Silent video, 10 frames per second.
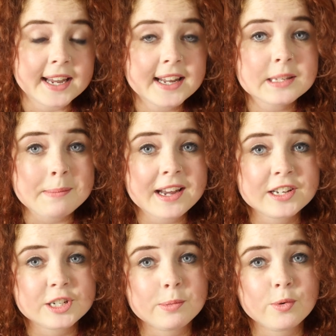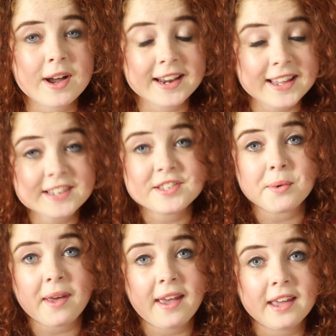is manageable and it is
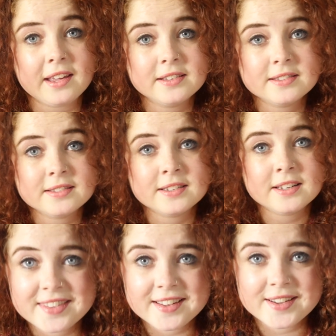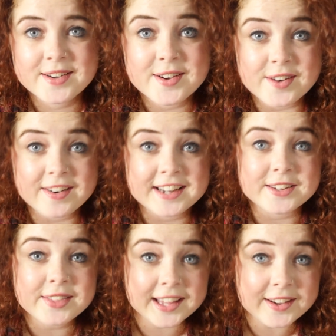okay. Alright,
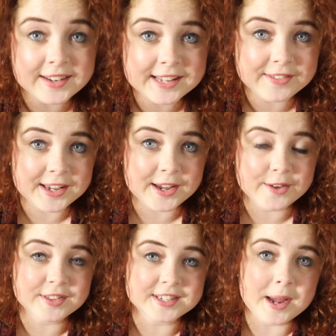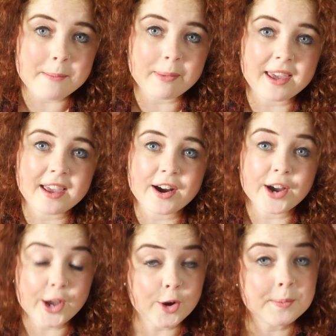I think I'll leave it here for the time being.
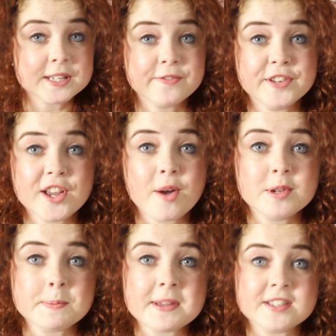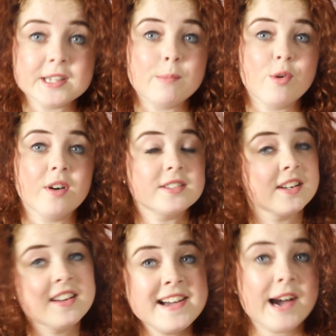I hope this video has been somewhat
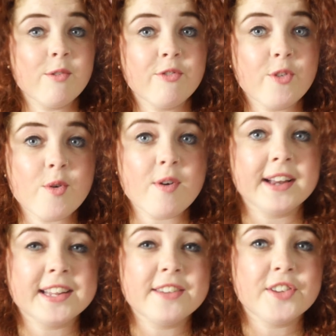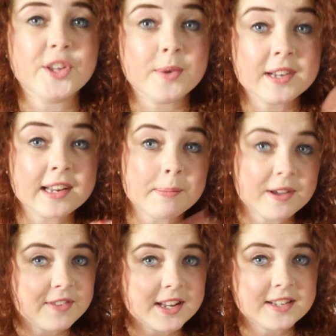helpful and given you a little
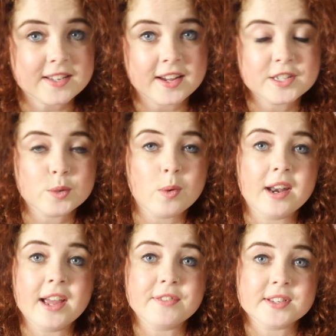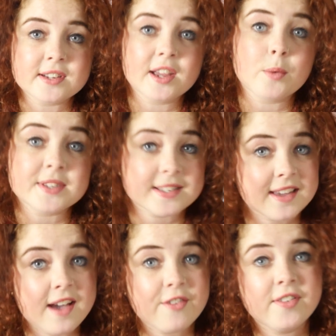bit of an insight to what life is like with
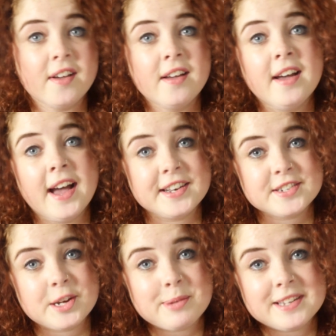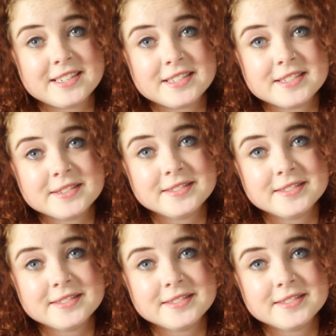CF and diabetes.